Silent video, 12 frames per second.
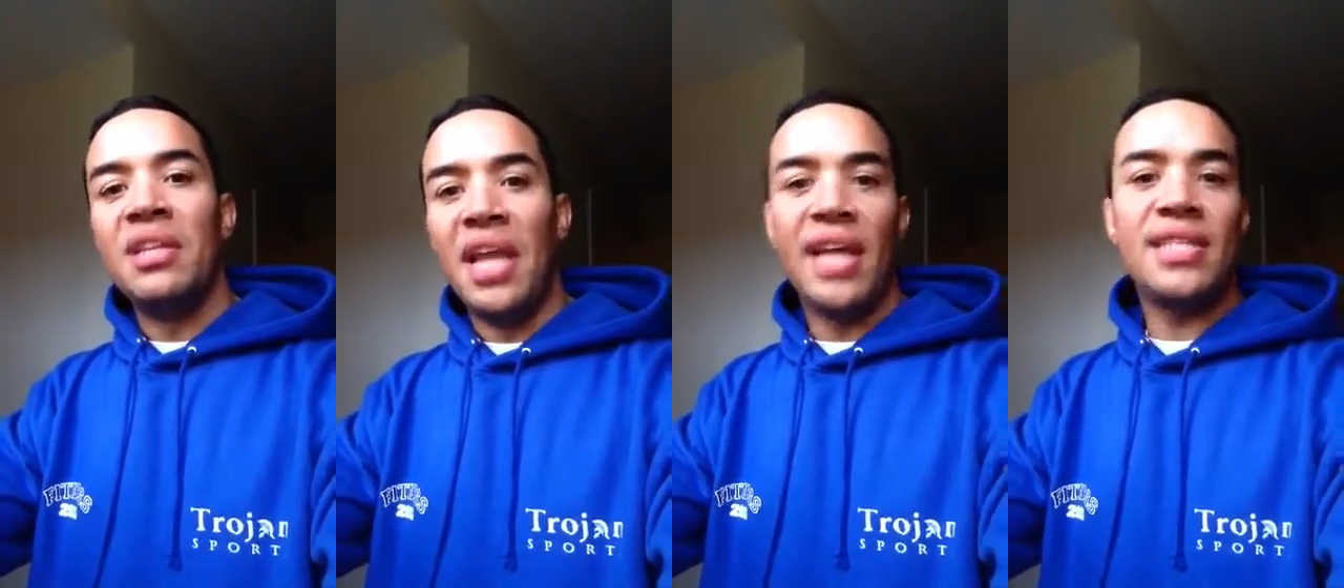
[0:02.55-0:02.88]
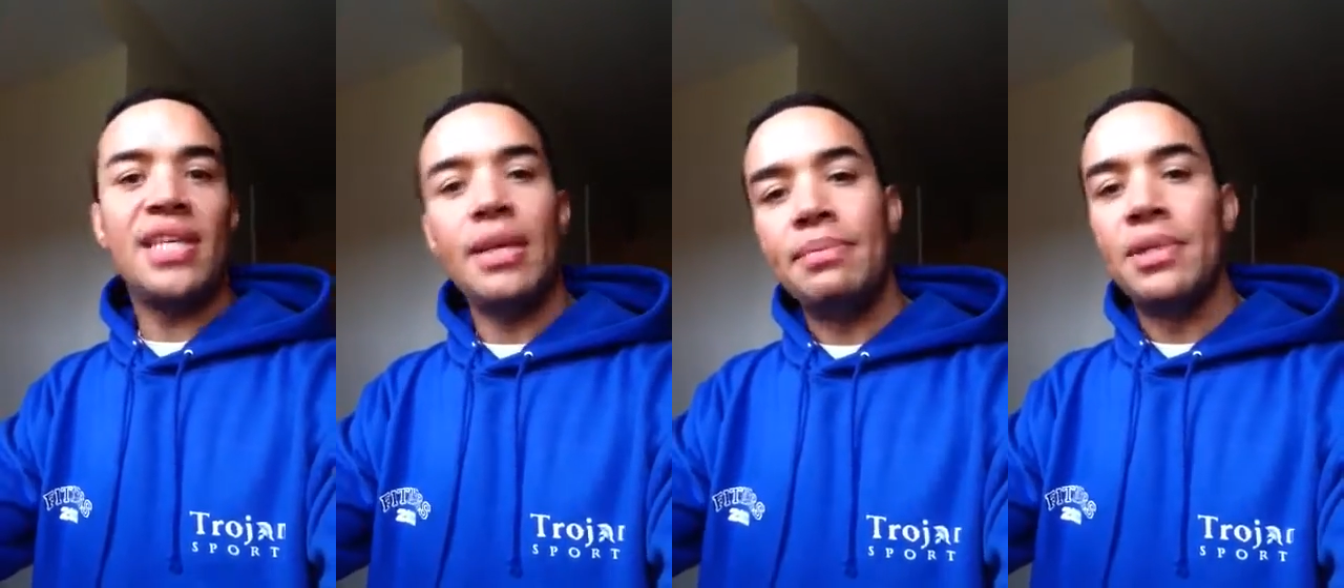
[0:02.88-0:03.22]

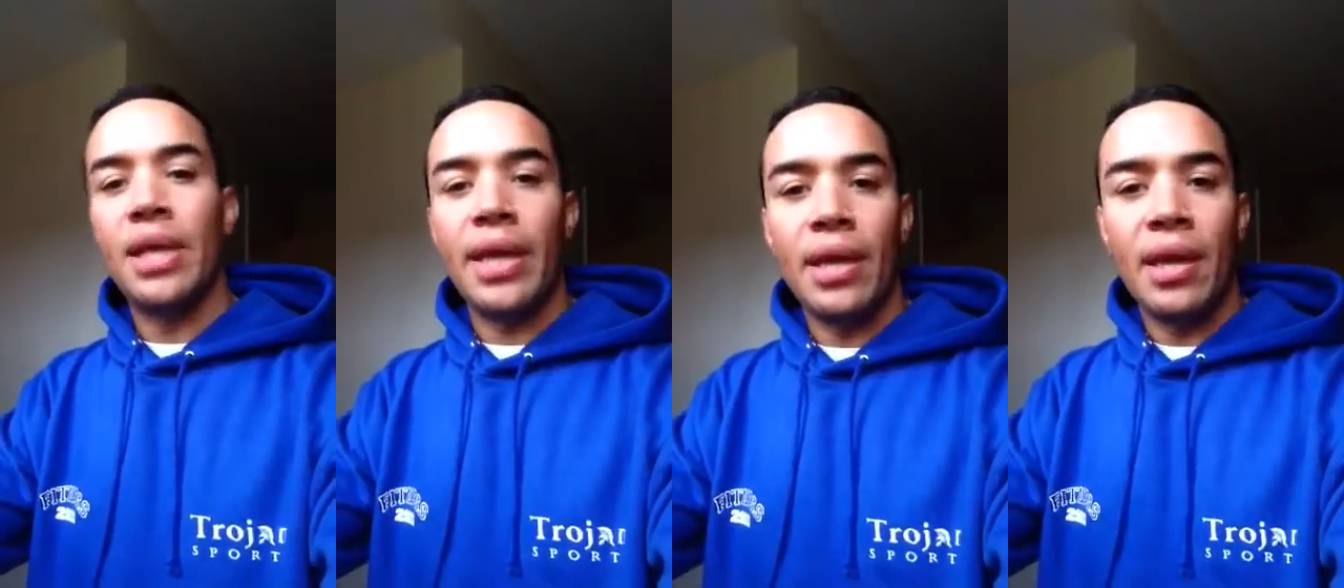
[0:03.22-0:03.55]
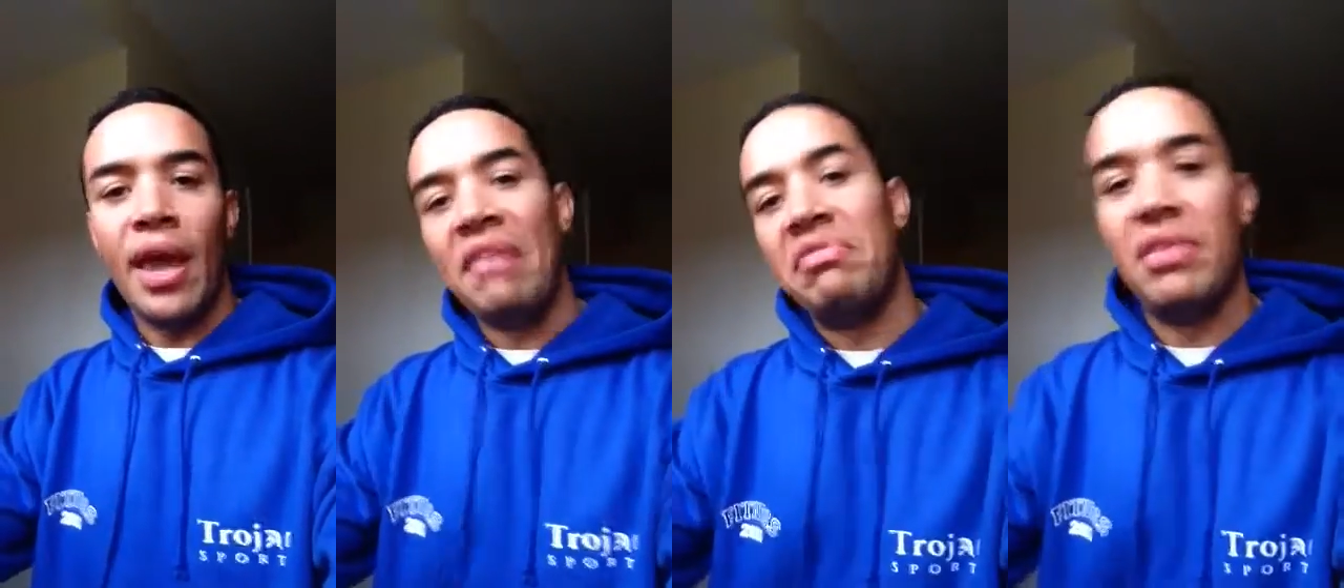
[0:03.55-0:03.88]
let's keep saying,
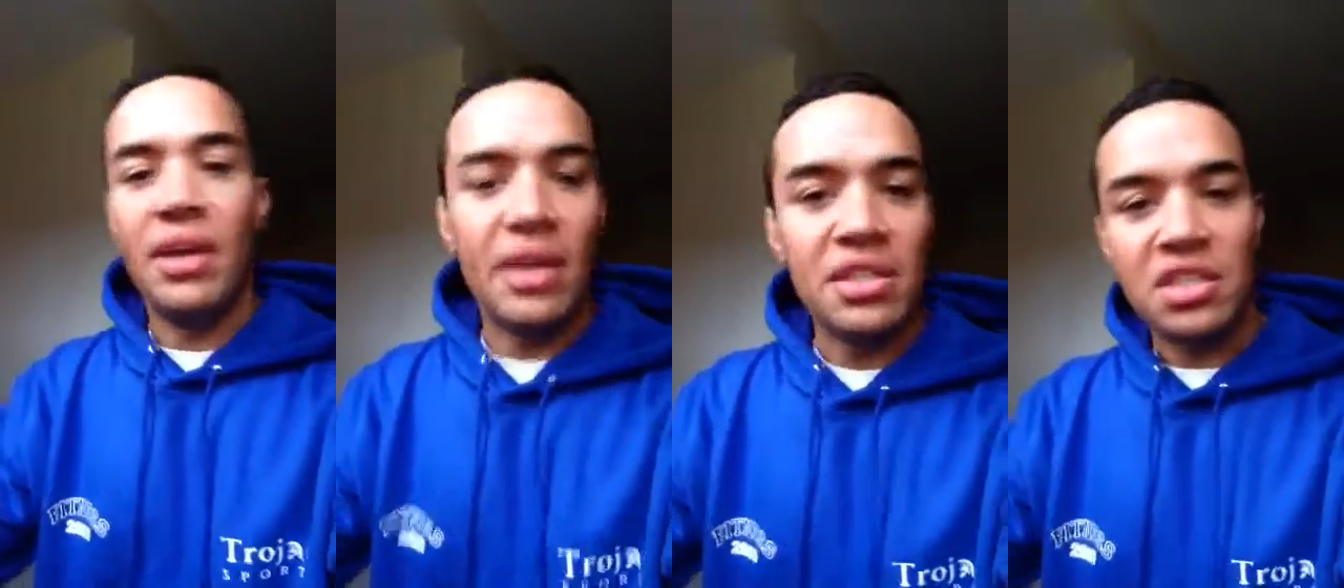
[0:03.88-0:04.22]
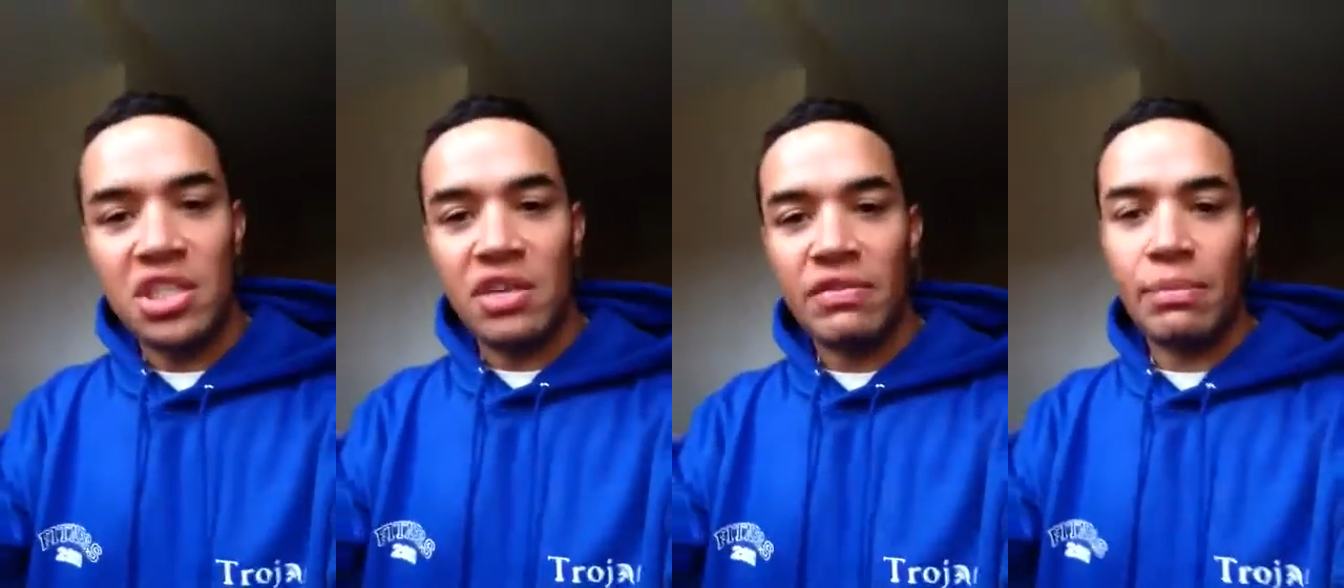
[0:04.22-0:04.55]
everything is
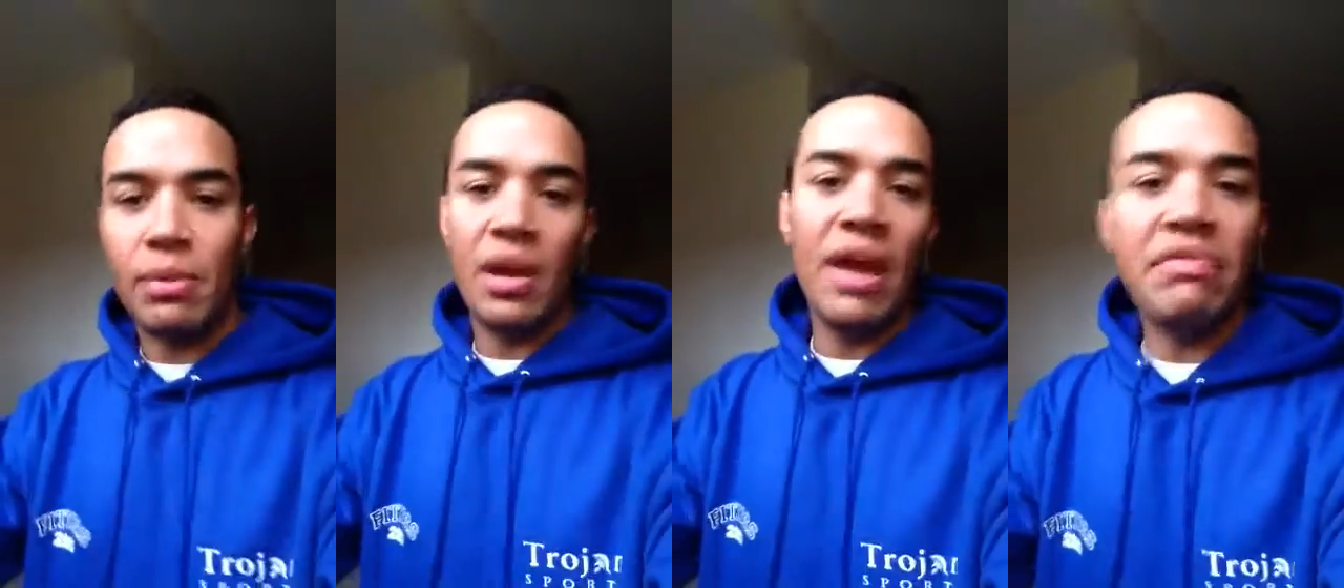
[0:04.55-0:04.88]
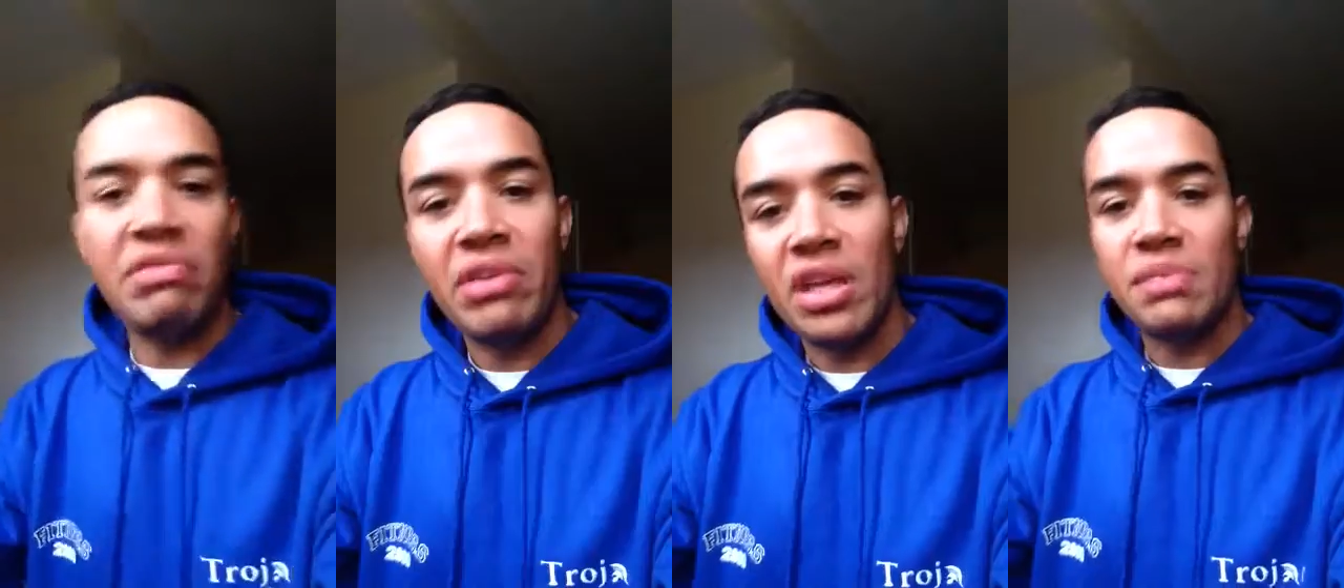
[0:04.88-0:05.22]
achievable,
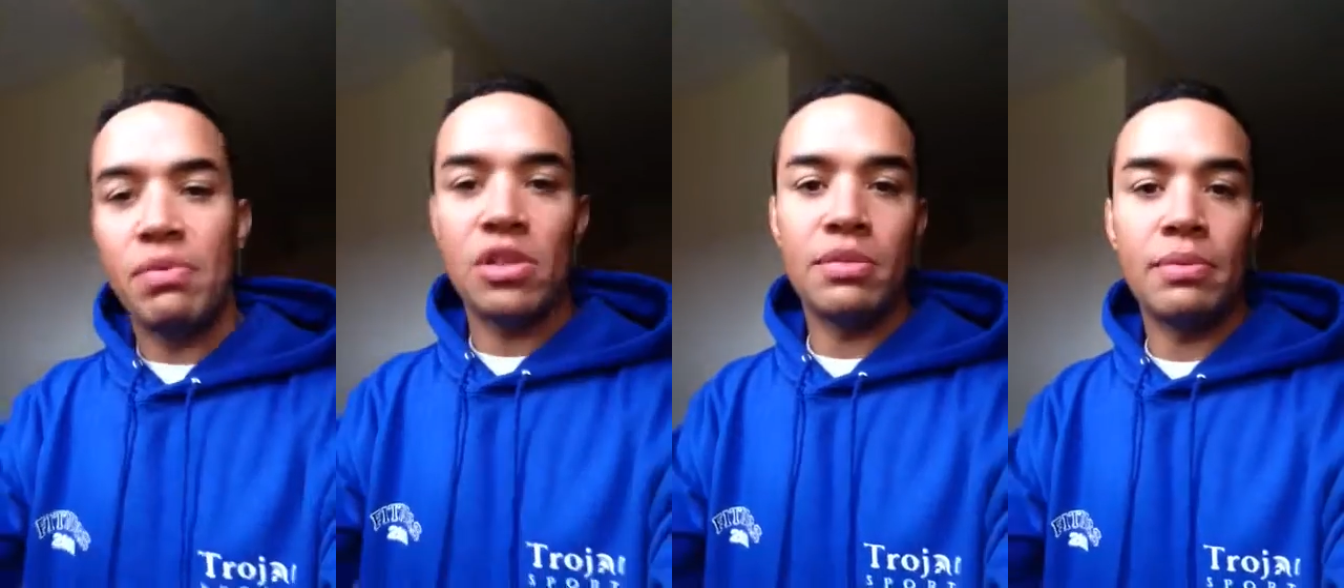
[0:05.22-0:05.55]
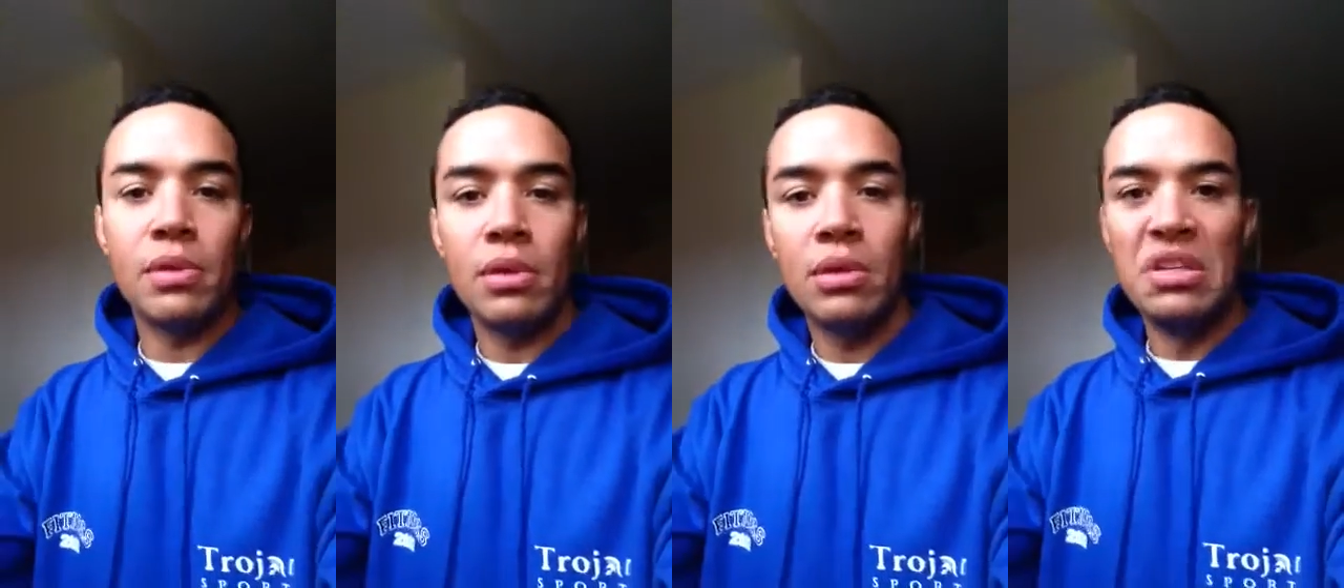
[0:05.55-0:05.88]
everything's
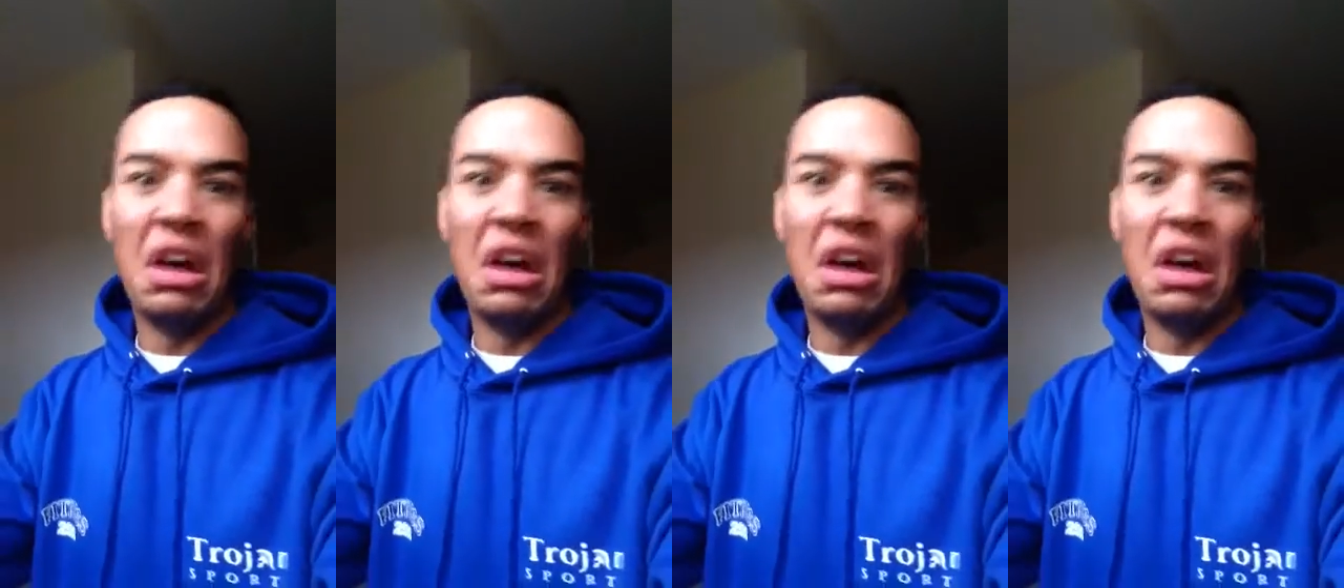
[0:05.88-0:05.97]
possible,